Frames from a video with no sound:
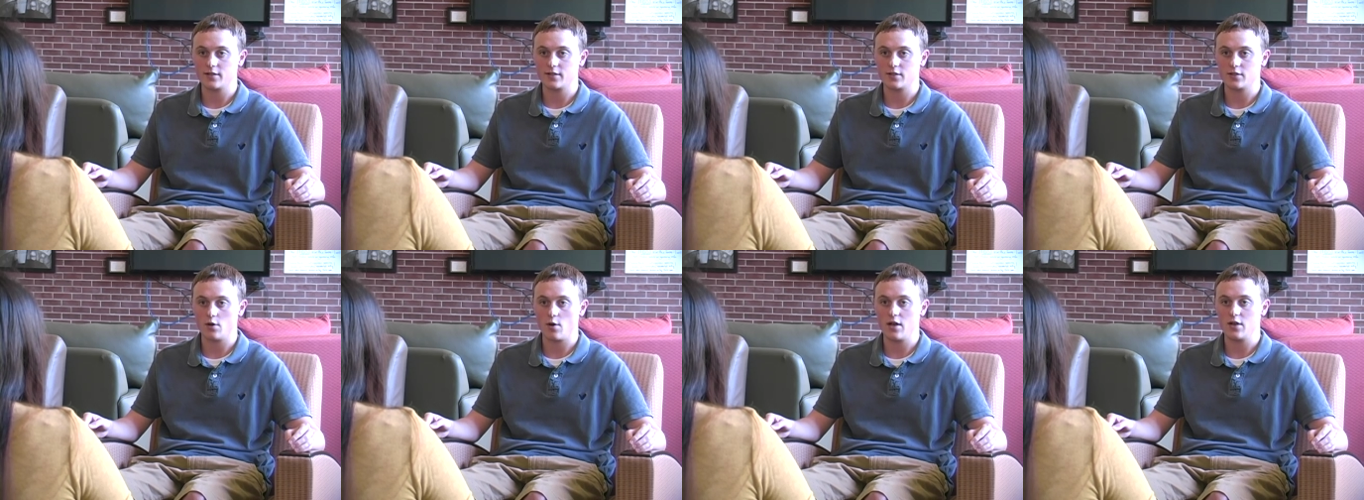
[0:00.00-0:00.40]

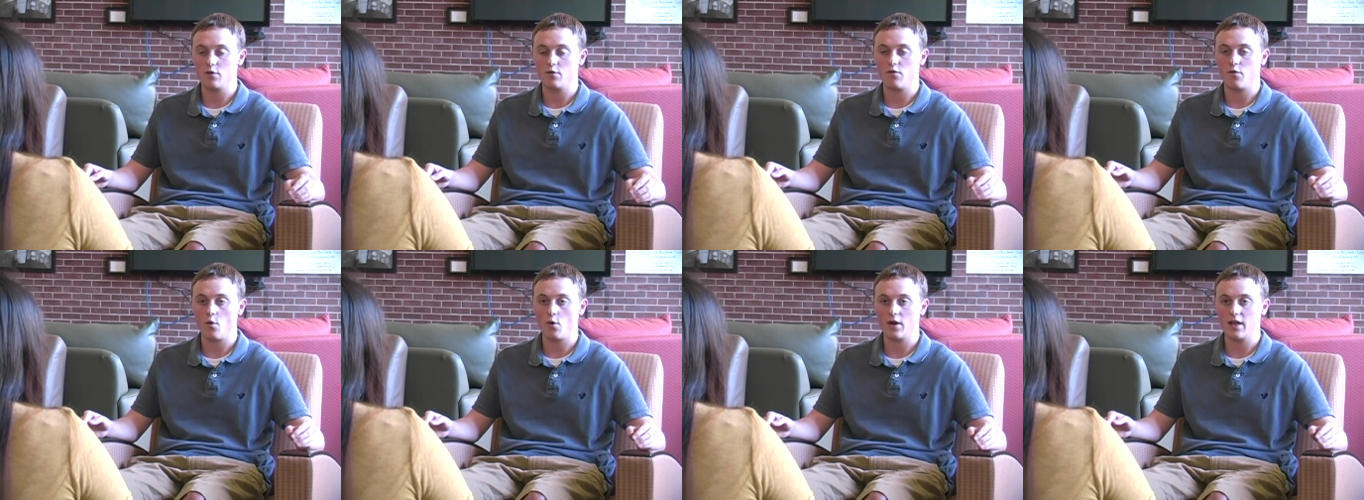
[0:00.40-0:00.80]
So I do
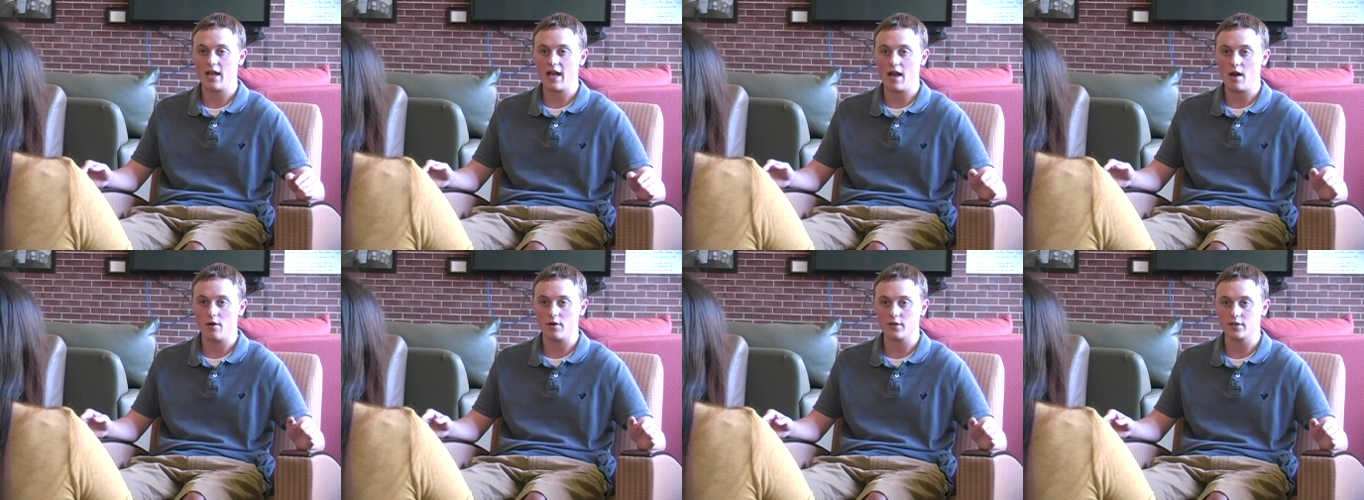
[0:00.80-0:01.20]
40
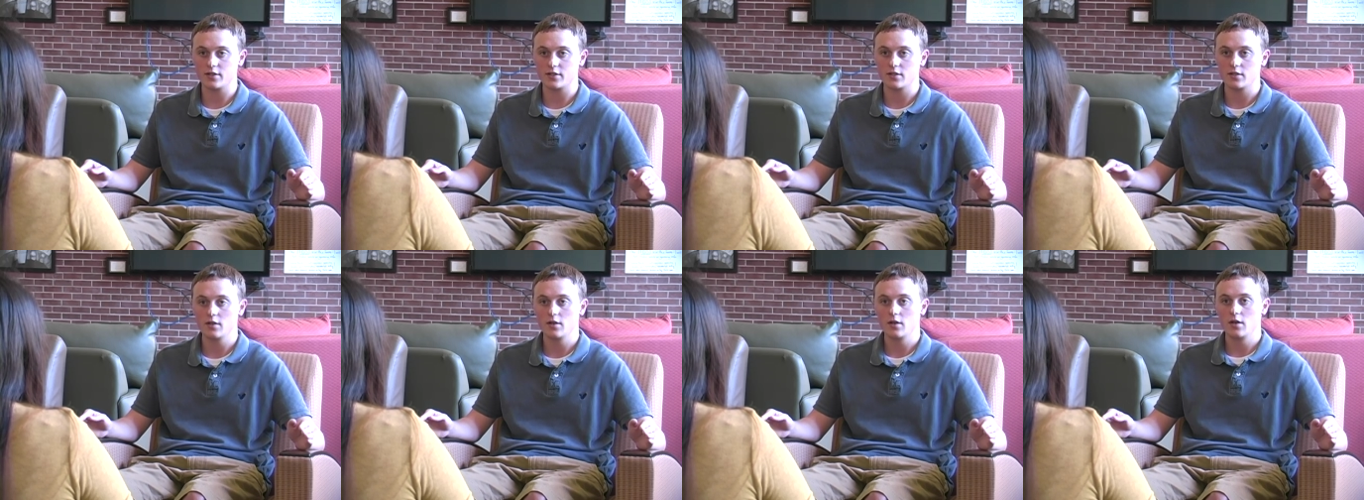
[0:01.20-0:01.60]

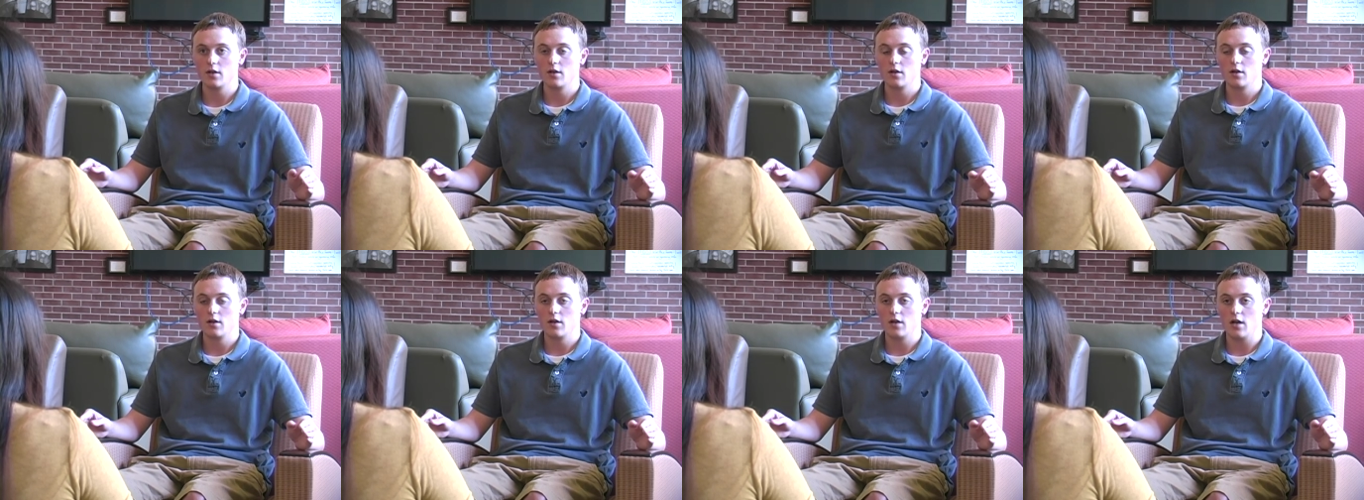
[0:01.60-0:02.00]
hours
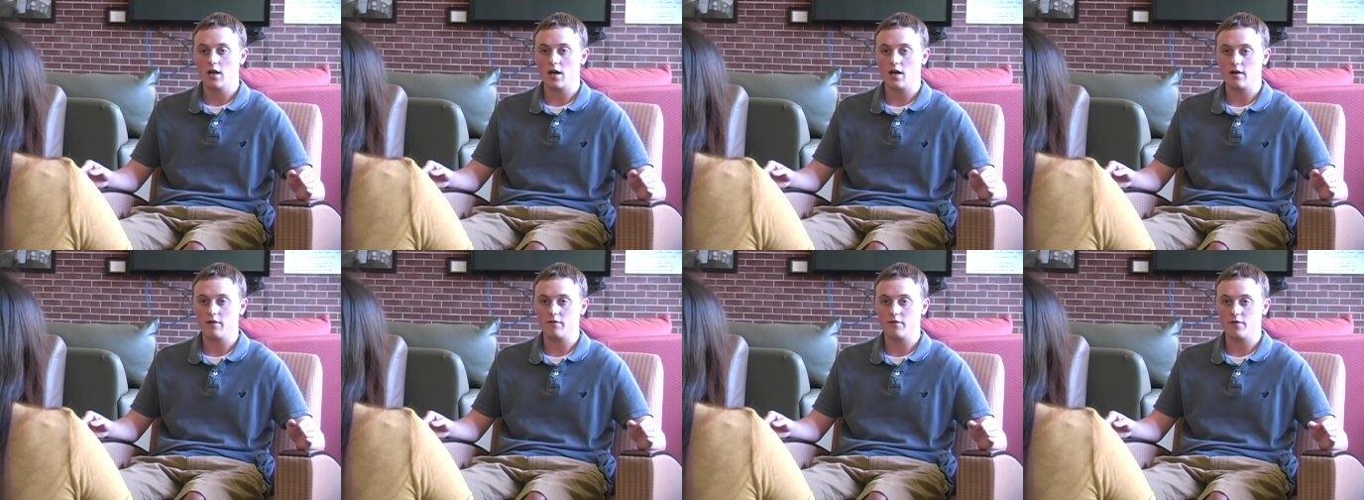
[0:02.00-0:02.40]

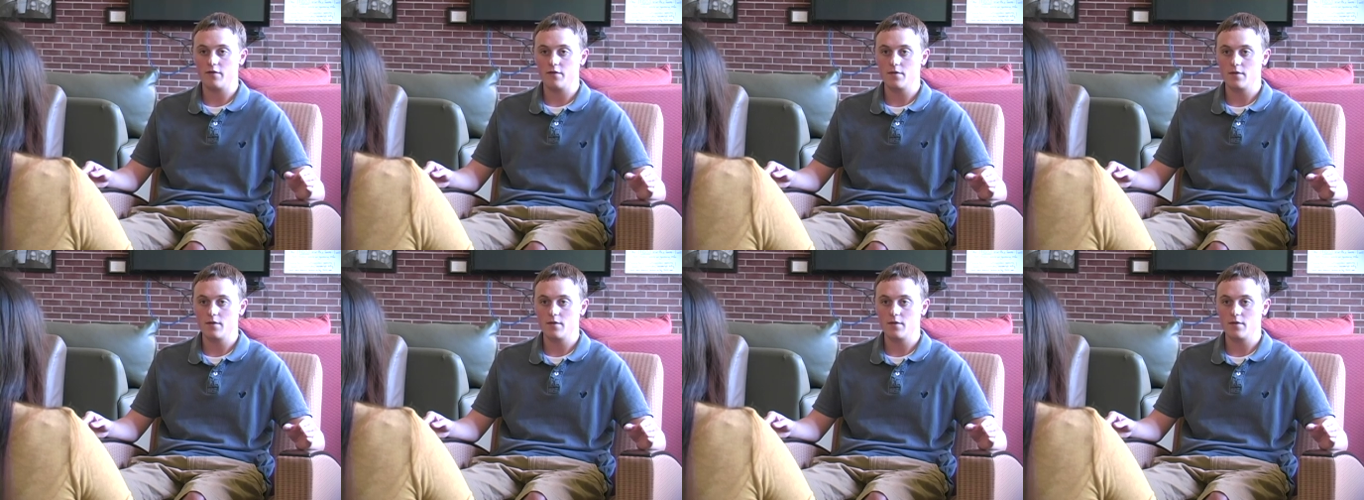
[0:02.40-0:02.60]
of